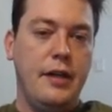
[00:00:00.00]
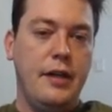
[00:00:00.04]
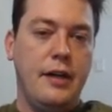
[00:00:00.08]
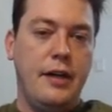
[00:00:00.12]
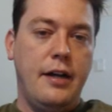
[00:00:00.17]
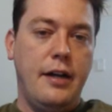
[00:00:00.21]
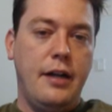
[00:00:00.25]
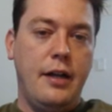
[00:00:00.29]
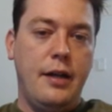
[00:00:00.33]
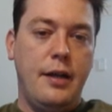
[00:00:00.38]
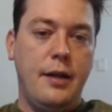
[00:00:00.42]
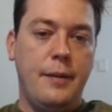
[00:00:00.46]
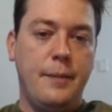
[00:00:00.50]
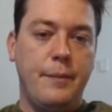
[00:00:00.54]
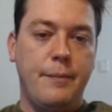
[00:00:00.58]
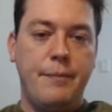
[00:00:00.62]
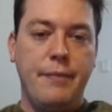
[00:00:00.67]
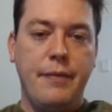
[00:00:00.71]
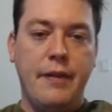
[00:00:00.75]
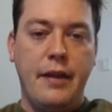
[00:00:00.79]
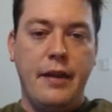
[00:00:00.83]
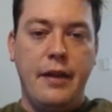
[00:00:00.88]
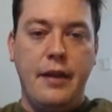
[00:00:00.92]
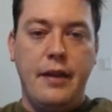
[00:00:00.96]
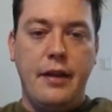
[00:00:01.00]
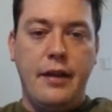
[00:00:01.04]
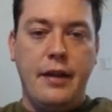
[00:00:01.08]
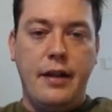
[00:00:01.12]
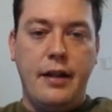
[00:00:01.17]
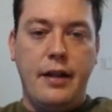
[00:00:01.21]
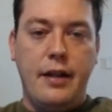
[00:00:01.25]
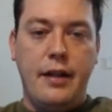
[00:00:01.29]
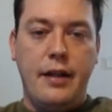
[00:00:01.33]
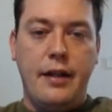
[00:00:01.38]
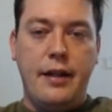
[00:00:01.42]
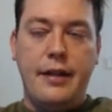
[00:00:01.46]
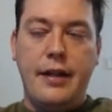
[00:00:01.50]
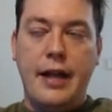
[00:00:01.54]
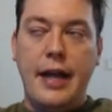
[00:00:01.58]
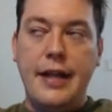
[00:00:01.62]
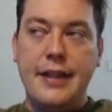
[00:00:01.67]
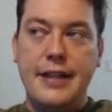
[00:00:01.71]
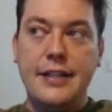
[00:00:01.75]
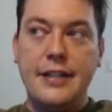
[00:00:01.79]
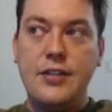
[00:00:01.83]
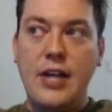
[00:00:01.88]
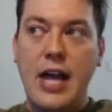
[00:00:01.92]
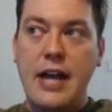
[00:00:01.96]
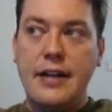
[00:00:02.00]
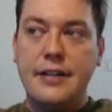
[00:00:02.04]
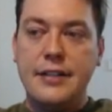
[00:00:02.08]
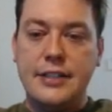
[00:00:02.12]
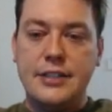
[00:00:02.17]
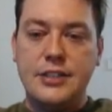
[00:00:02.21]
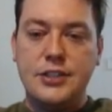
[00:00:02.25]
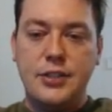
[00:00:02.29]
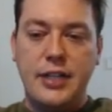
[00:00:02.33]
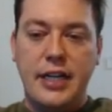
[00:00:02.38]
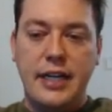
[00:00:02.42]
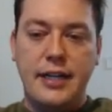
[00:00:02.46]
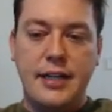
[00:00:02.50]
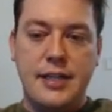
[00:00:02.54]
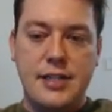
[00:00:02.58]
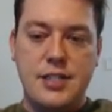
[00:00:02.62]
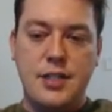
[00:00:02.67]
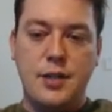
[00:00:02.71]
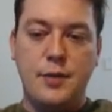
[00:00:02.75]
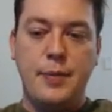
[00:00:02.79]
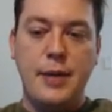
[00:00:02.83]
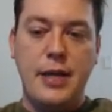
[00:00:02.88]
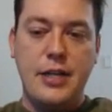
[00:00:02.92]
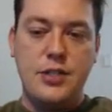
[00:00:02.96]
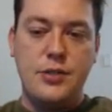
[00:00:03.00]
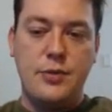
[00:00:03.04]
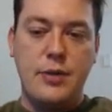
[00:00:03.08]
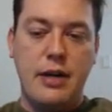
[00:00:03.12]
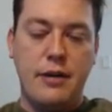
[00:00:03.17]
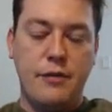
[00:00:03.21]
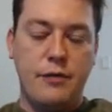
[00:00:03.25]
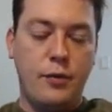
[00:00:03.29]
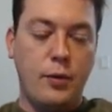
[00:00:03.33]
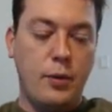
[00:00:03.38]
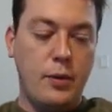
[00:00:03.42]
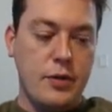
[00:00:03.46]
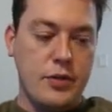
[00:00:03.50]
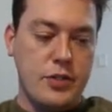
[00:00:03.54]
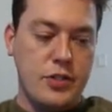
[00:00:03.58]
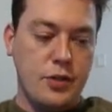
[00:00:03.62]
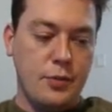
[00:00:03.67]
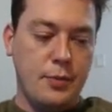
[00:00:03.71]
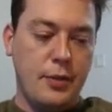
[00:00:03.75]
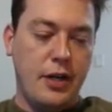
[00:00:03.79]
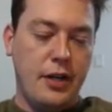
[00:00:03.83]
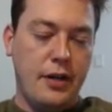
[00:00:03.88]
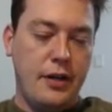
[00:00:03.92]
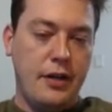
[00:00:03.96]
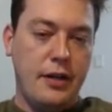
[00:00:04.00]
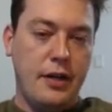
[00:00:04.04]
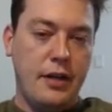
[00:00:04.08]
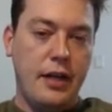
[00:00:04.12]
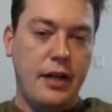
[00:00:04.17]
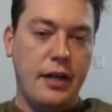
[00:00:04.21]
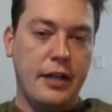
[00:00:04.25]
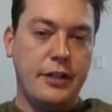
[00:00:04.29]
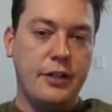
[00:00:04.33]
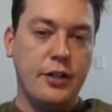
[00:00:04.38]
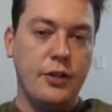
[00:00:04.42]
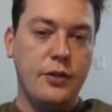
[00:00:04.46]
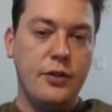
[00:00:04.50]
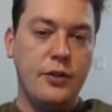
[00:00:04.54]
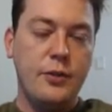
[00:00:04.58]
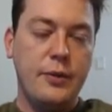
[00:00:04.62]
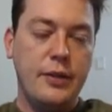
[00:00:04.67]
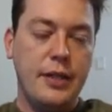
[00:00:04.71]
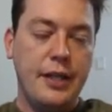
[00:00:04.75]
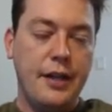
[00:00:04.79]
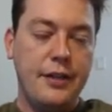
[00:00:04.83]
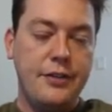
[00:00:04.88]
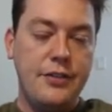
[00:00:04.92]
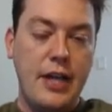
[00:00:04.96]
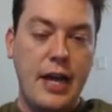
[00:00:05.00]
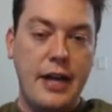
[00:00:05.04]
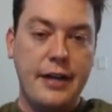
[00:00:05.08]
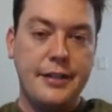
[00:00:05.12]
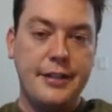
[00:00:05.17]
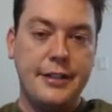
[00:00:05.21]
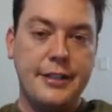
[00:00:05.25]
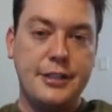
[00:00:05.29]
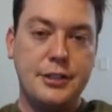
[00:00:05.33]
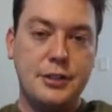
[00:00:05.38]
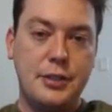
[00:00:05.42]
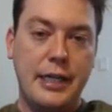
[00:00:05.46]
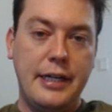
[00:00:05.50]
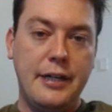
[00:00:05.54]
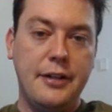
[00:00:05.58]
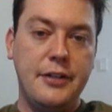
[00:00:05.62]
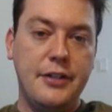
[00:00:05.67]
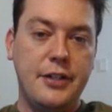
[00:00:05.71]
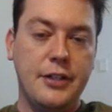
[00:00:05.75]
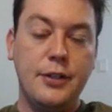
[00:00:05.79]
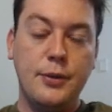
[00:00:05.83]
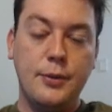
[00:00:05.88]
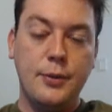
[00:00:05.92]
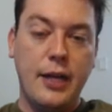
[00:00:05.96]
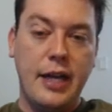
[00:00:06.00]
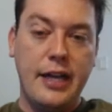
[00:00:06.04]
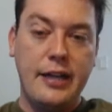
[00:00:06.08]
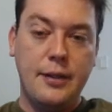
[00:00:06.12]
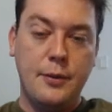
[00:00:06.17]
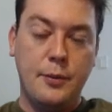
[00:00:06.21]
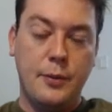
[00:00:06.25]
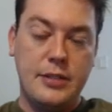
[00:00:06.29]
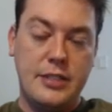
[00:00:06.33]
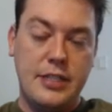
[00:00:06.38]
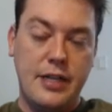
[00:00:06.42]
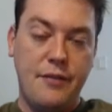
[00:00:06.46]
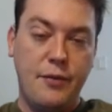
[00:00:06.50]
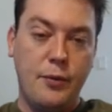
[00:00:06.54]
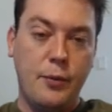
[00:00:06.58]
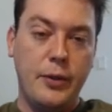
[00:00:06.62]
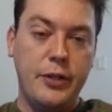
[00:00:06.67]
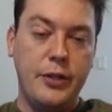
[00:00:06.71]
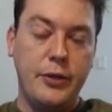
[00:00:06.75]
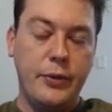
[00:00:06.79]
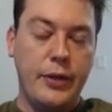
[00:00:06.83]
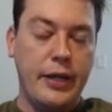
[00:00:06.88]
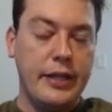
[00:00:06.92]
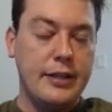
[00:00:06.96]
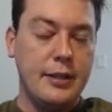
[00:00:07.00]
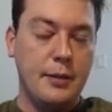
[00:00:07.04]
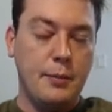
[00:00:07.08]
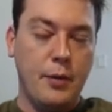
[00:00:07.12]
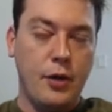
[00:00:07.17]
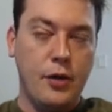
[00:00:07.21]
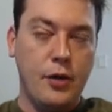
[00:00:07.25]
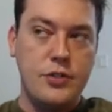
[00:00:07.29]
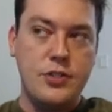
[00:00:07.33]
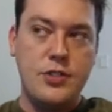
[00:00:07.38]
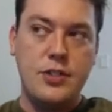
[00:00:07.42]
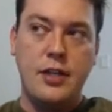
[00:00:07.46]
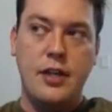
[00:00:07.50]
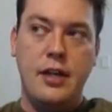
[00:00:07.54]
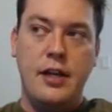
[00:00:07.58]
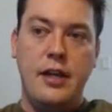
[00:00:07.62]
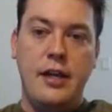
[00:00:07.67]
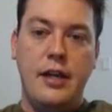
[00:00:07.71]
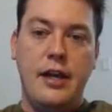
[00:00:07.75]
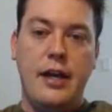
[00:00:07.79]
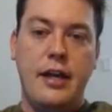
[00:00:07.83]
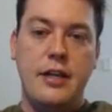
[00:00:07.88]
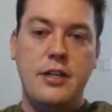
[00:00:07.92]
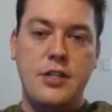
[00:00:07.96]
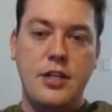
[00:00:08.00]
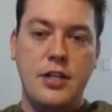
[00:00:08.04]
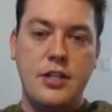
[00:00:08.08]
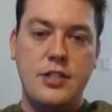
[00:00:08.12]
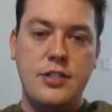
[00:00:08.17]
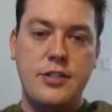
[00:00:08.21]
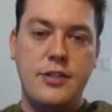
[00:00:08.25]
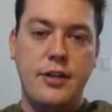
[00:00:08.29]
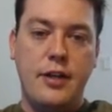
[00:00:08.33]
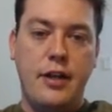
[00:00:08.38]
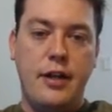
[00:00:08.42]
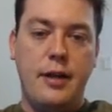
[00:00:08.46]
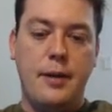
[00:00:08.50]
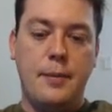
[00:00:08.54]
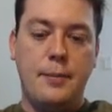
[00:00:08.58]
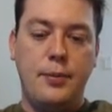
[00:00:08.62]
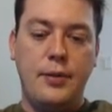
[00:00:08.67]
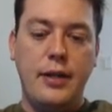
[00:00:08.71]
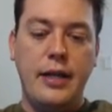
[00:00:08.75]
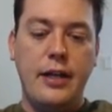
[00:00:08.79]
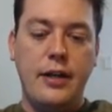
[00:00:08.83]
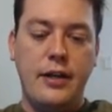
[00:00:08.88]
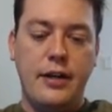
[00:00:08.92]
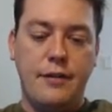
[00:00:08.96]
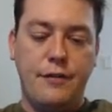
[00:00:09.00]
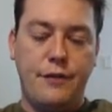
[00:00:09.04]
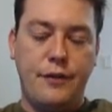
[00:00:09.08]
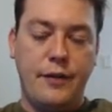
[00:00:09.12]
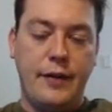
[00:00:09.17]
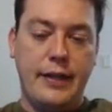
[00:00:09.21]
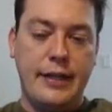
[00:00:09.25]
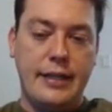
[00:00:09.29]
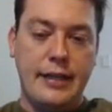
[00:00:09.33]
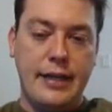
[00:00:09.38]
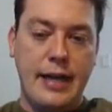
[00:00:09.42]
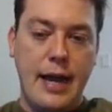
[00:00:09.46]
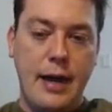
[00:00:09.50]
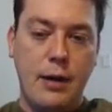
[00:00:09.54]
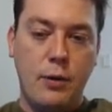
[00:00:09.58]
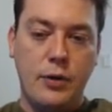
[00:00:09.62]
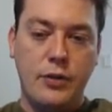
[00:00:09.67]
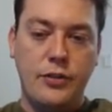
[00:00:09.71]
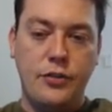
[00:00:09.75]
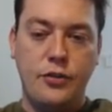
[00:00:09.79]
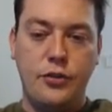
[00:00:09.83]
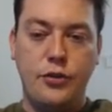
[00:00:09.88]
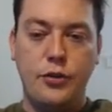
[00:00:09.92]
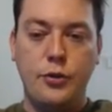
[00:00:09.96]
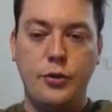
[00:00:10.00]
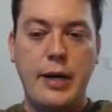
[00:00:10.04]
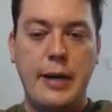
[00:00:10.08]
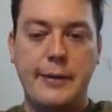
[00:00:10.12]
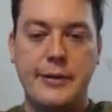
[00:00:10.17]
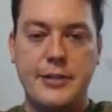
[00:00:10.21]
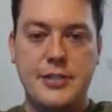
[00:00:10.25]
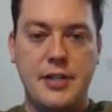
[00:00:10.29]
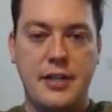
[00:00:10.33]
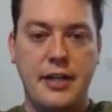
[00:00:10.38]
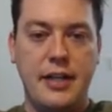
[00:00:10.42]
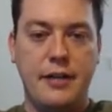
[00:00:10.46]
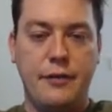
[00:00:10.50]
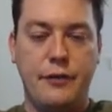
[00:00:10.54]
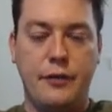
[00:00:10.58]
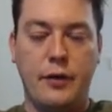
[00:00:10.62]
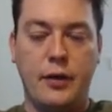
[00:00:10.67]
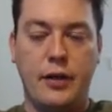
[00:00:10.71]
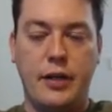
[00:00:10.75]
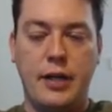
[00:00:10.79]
um, I think tactics training is your best route forward, Subban. Go to a tactics trainer that you like, whichever one you like the most, and just play on it for like an hour to 2 hours a day for a